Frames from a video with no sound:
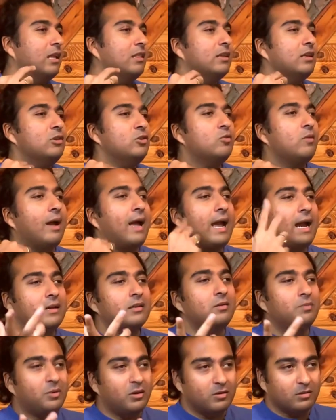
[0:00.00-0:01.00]
And then you
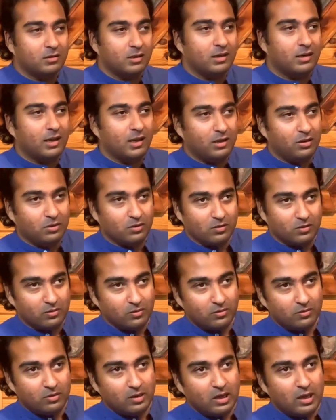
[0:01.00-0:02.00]
act upon that
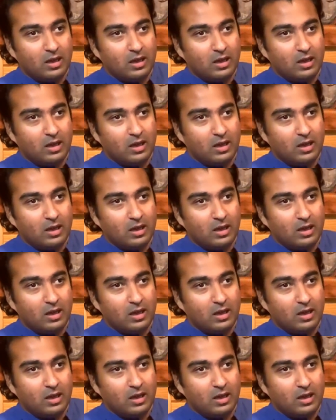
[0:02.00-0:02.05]
anger.